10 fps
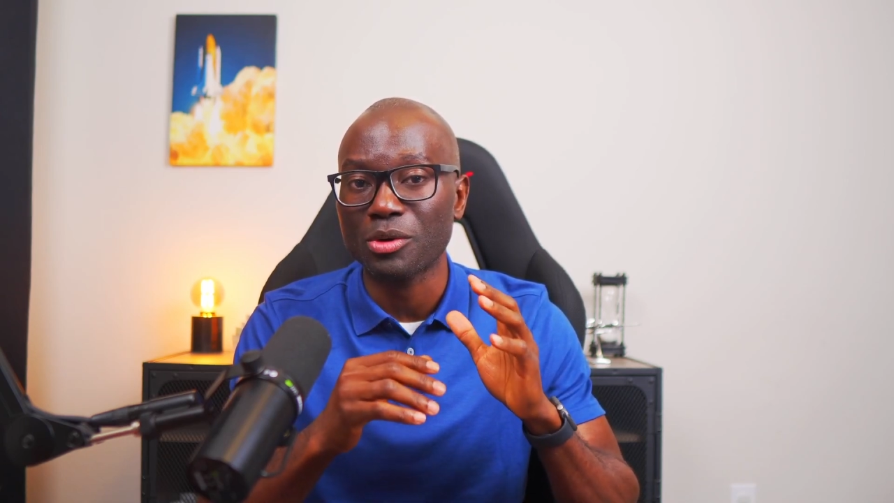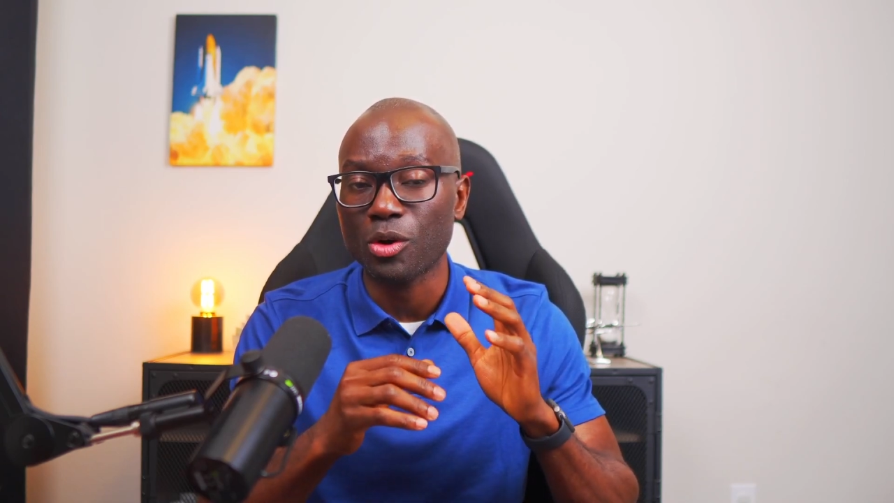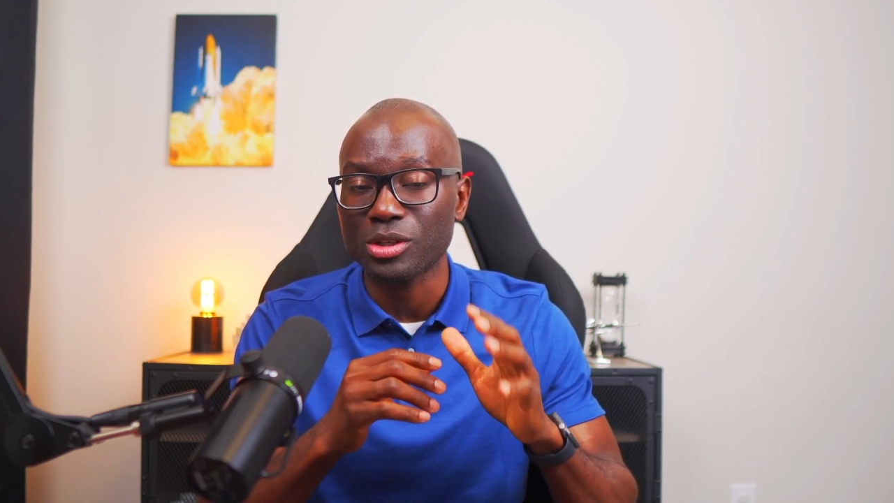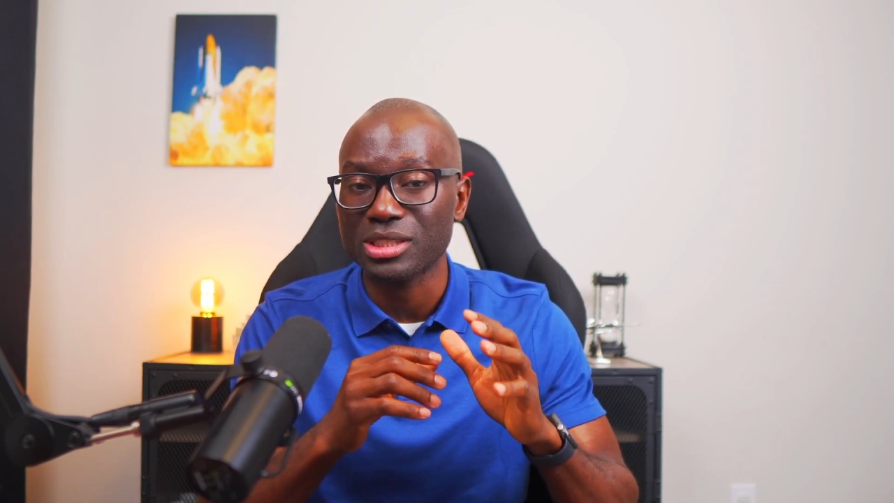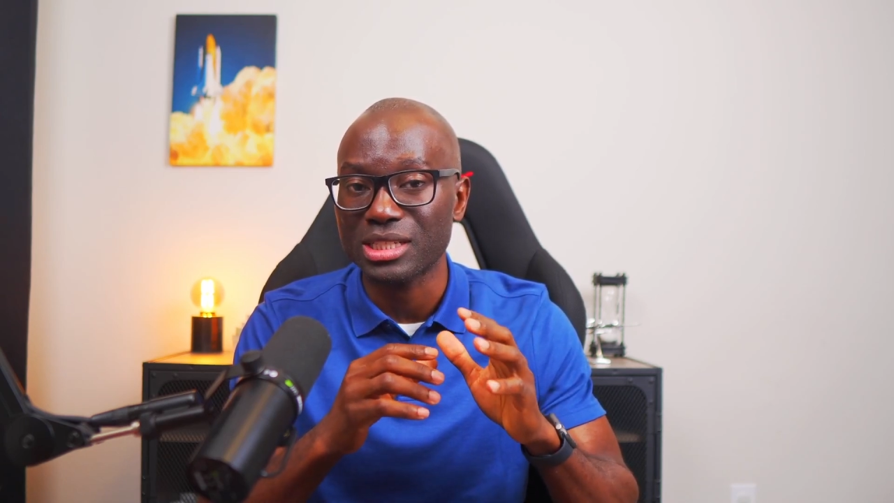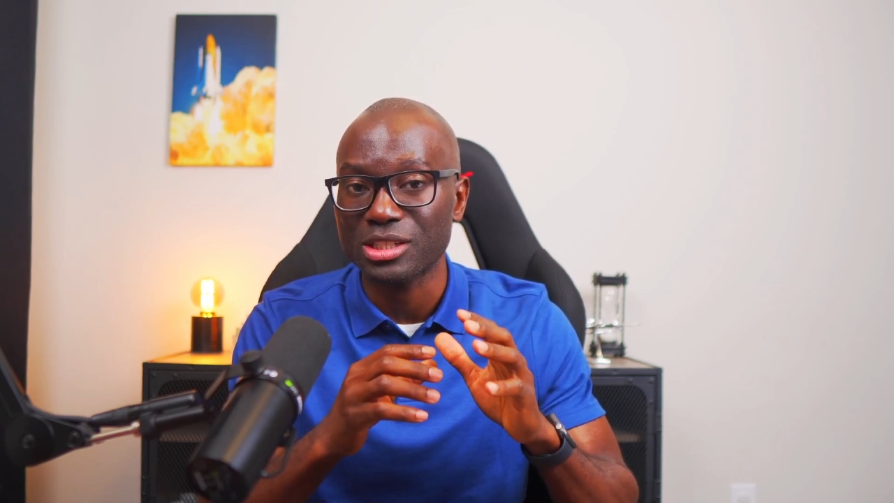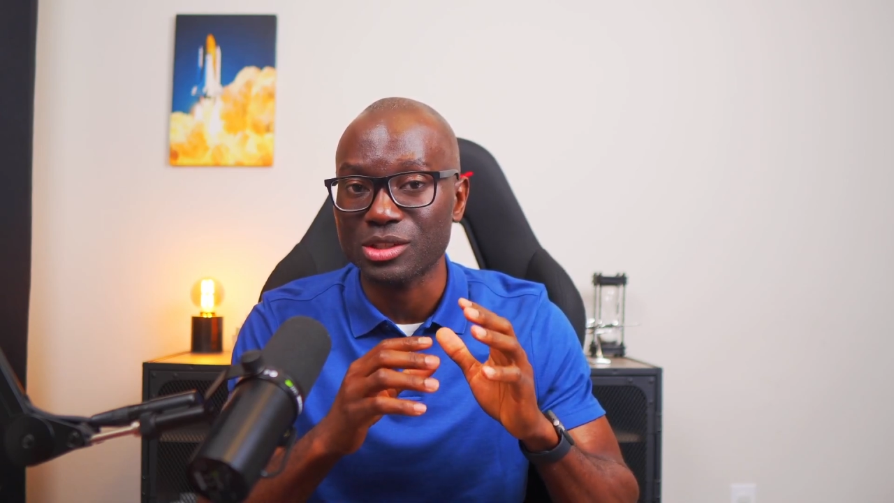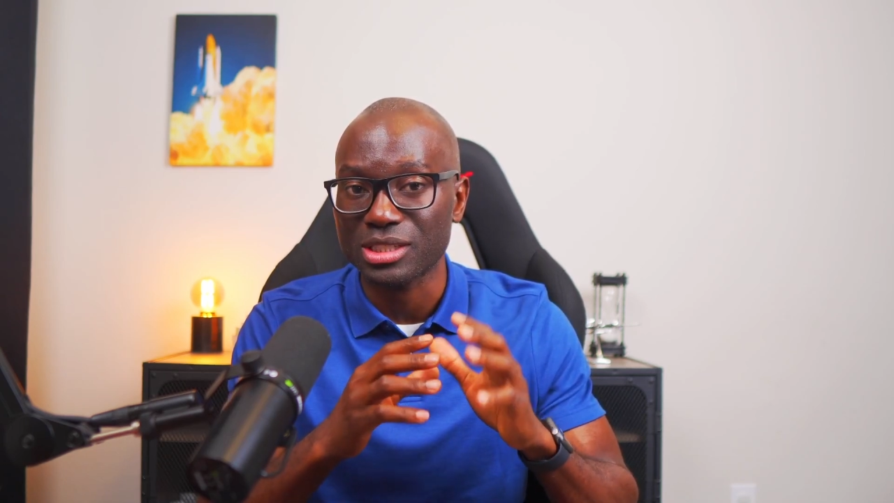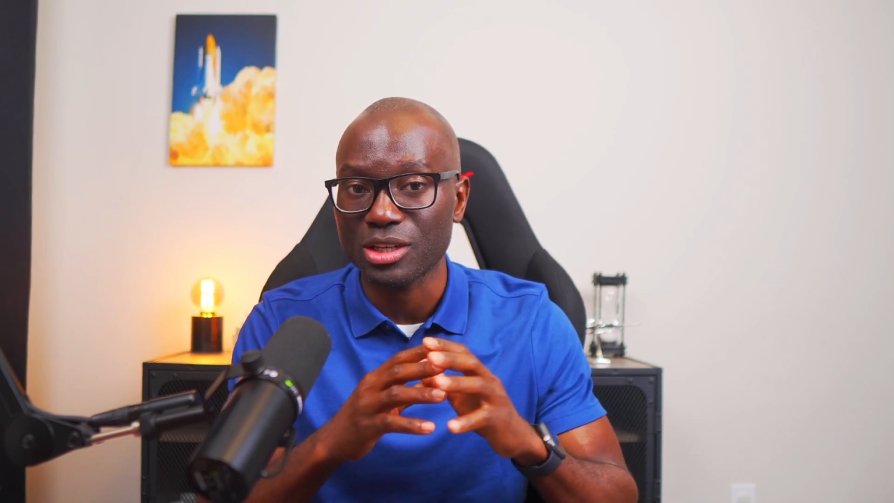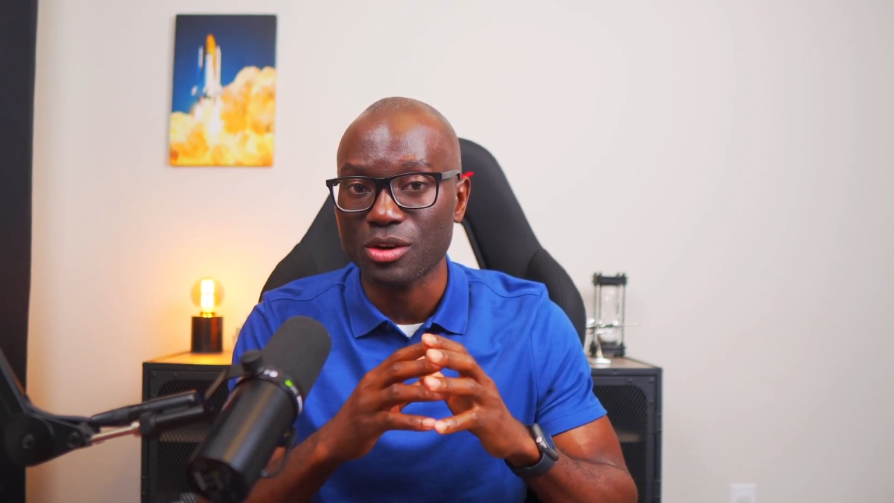costing
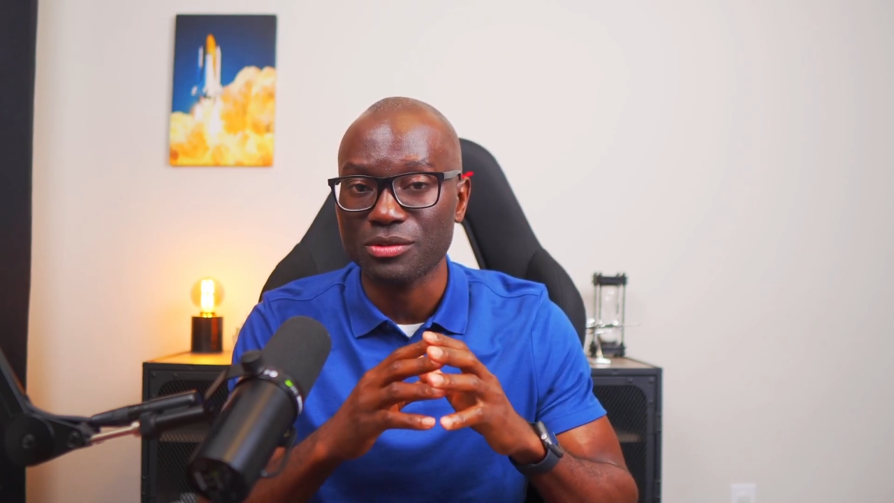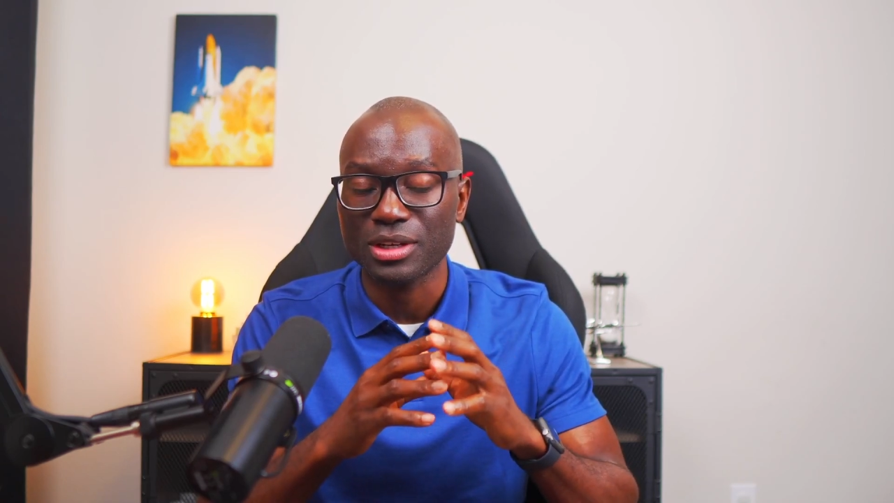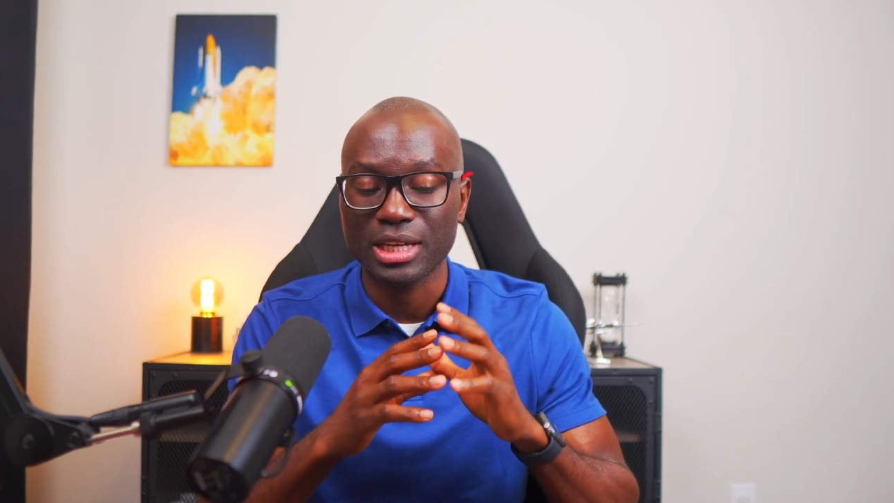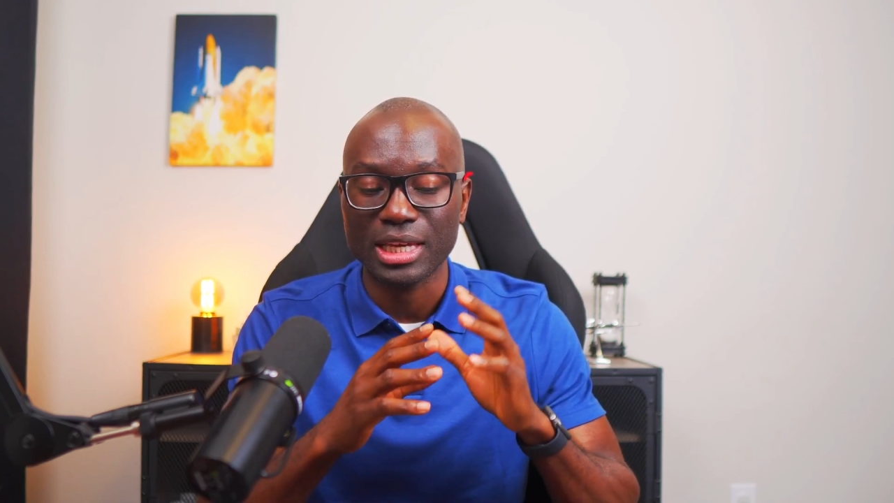yourself